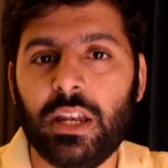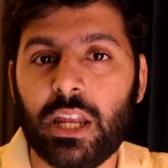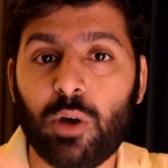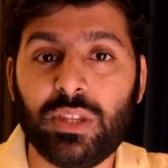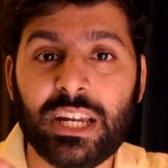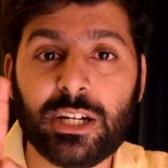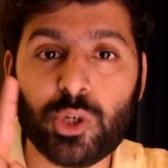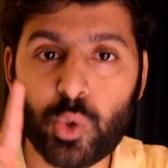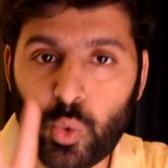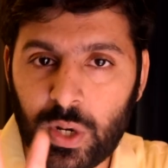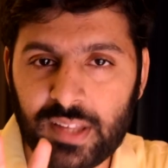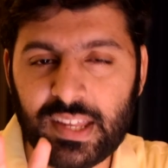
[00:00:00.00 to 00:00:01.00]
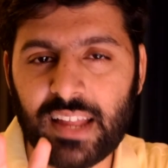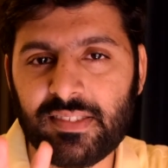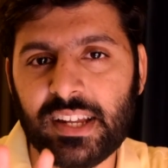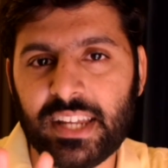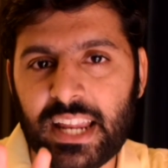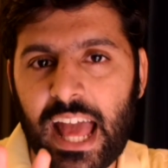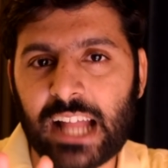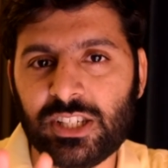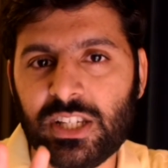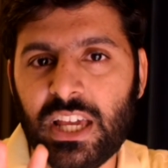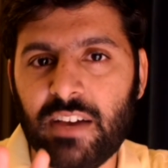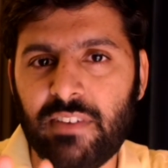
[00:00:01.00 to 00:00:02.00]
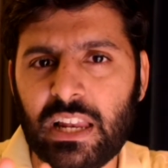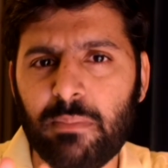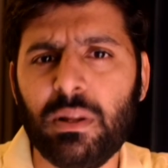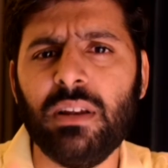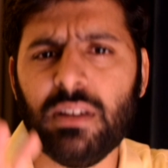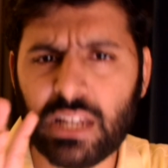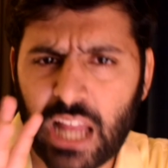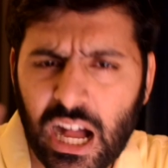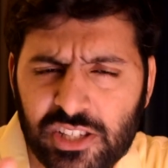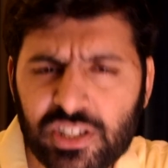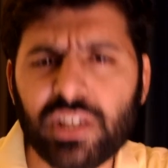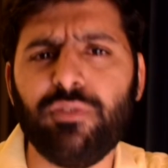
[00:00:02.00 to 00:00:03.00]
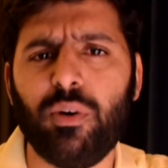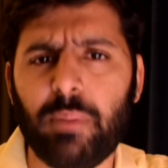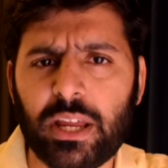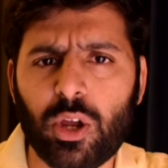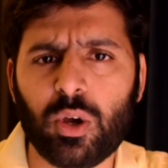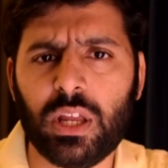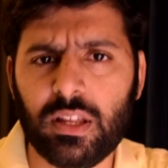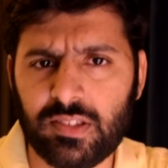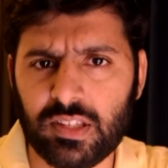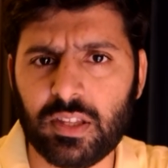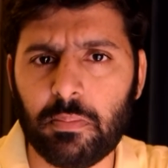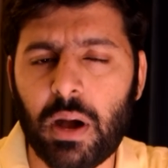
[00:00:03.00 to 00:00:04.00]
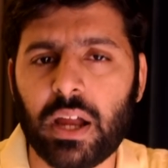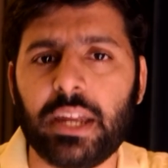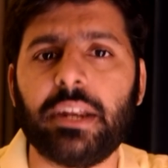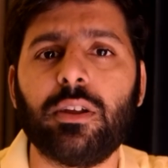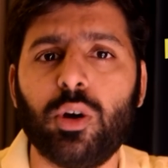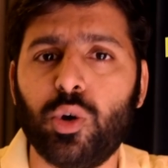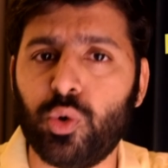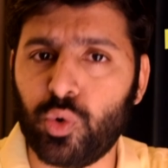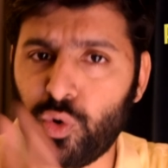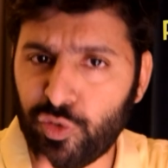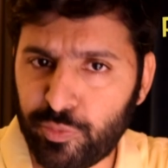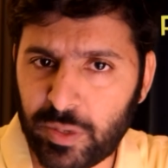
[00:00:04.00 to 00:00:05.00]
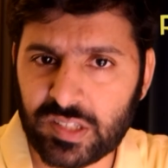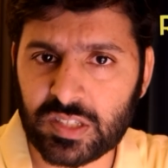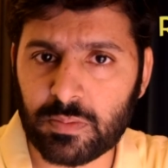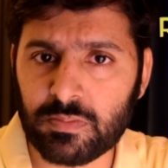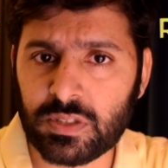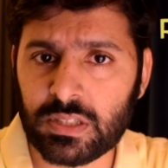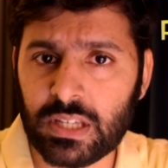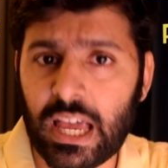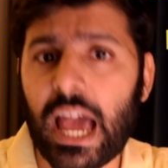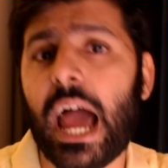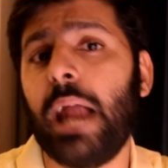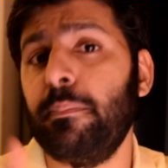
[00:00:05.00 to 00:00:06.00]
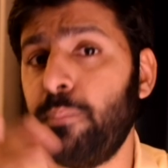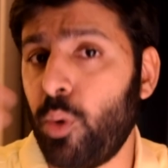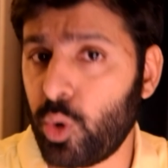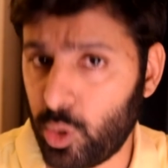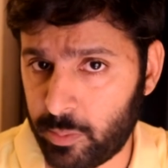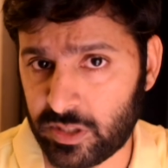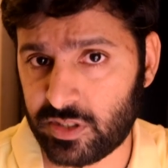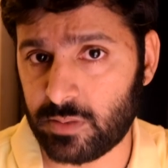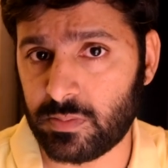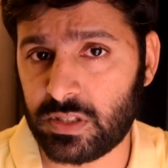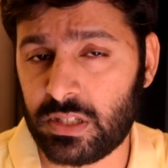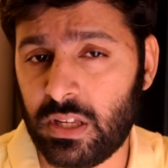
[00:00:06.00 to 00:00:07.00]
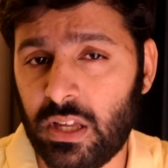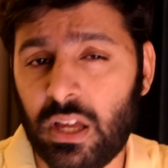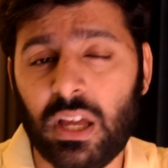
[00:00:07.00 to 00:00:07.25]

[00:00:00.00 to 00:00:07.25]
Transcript: Now, there are two designs that are actually available largely for binoculars in the market: roof prisms and Porro prisms.